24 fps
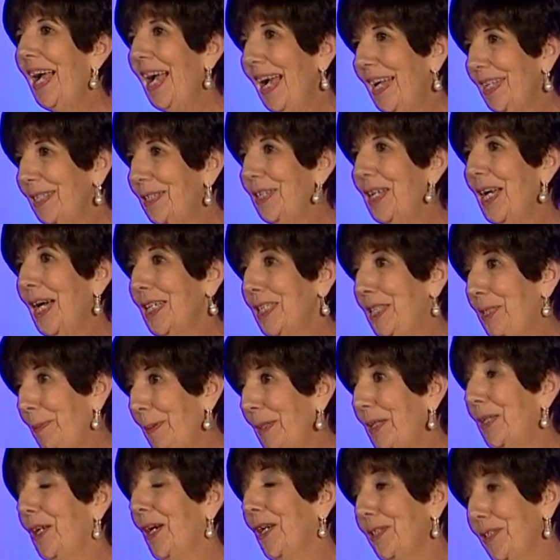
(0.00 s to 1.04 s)
And yes,
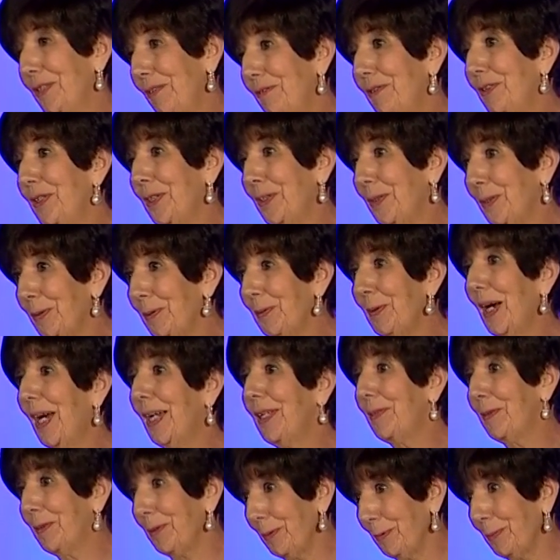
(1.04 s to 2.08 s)
because of you, I
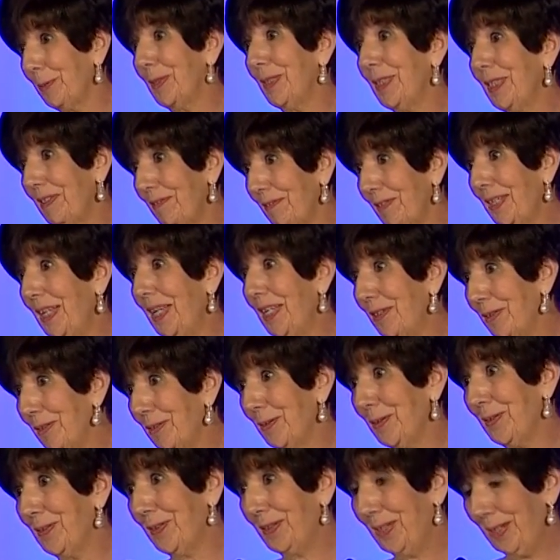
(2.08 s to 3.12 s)
do believe in
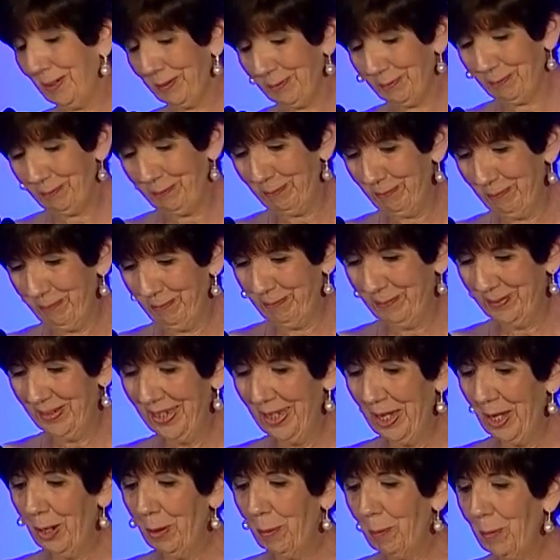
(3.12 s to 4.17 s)
angels now.
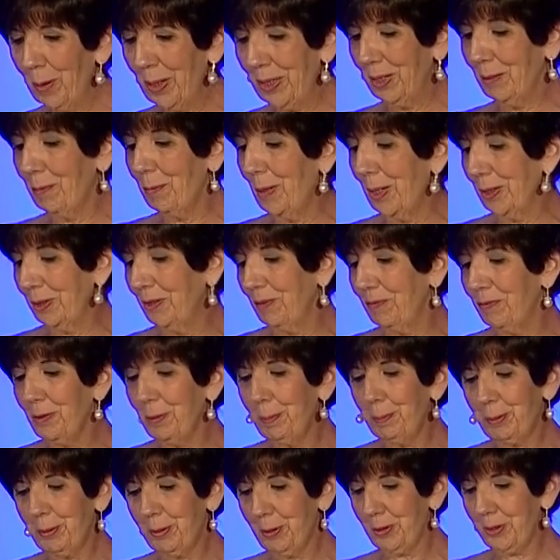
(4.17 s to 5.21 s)
What a wonderful
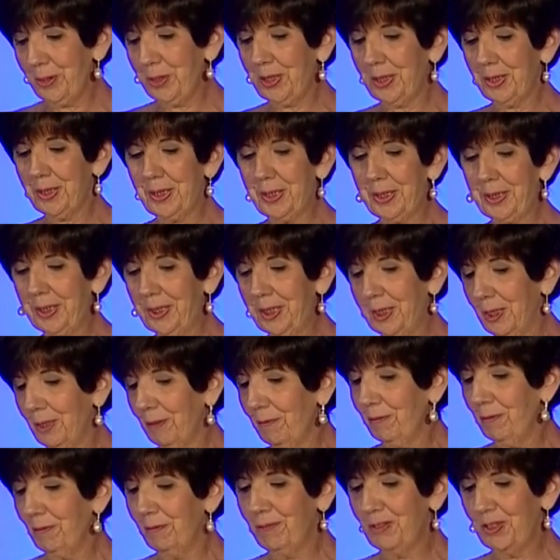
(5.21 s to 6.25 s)
person,
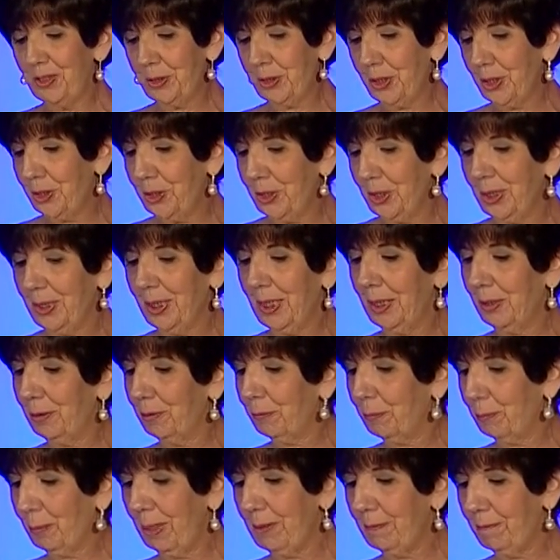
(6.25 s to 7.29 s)
skillful physician, and
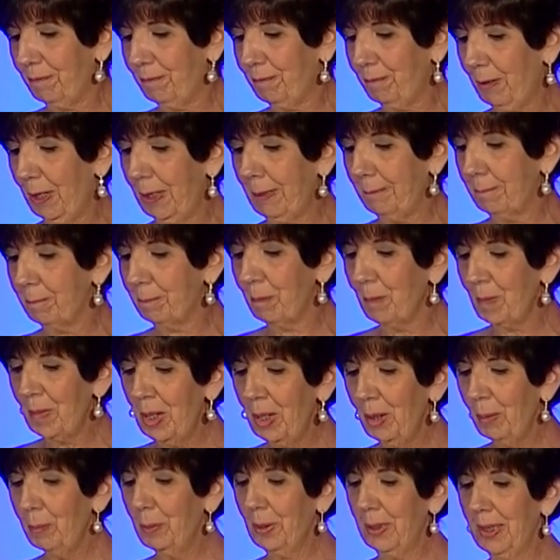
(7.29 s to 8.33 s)
great friend.
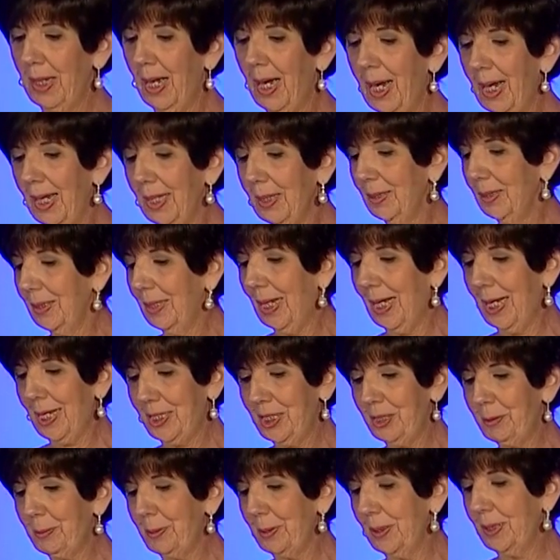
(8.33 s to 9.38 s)
When Highland
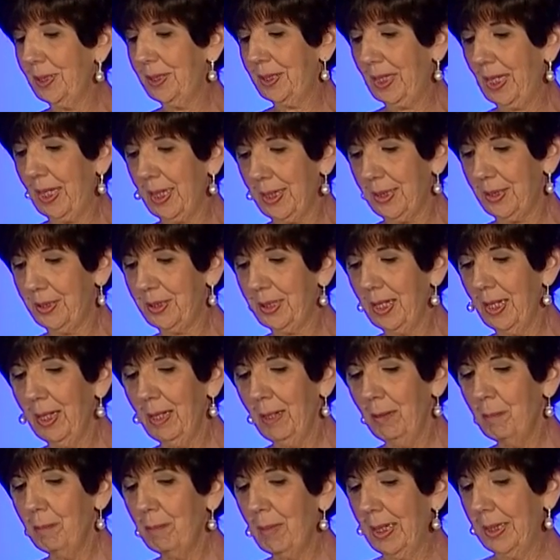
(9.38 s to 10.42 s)
Hospital says
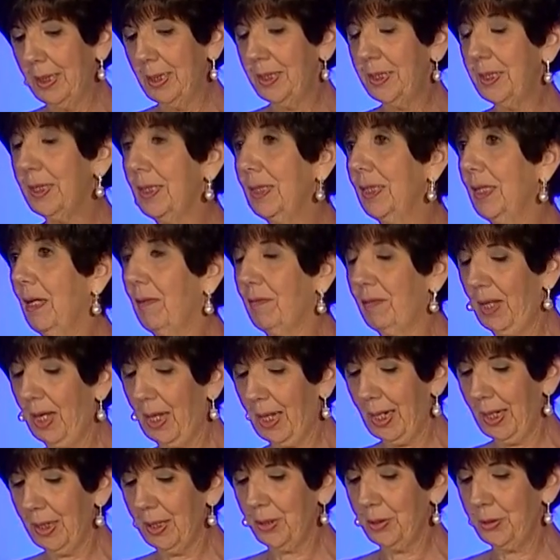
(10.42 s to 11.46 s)
medicine of the
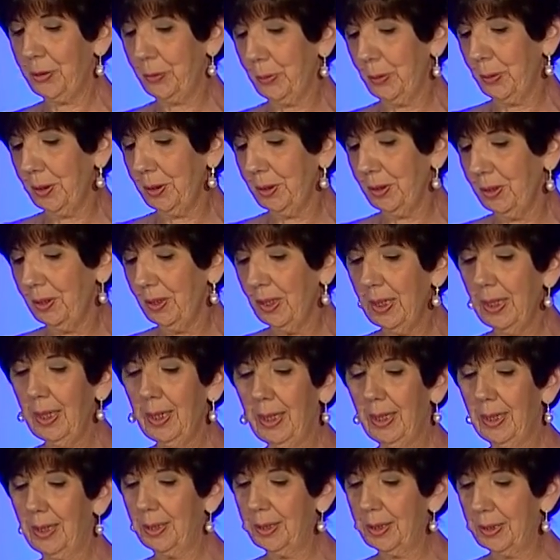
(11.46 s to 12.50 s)
highest order,
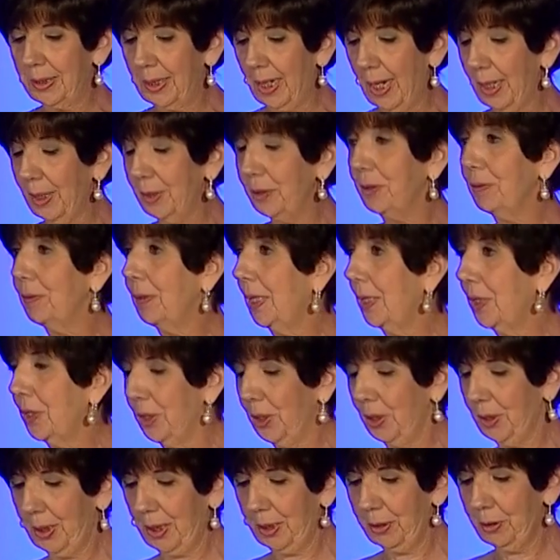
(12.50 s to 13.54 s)
it's Dr.
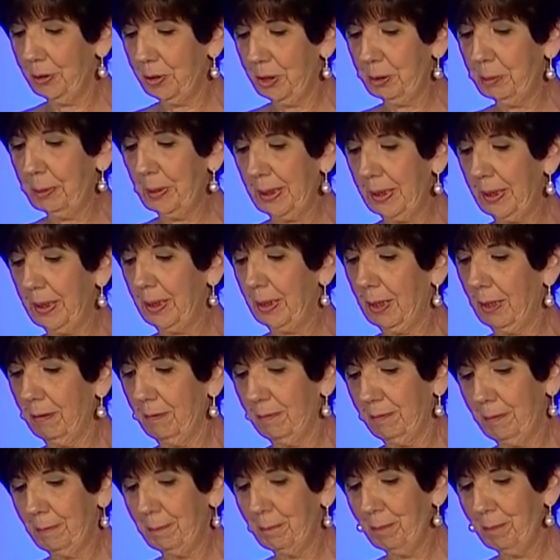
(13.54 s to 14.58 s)
Angel that they're speaking of.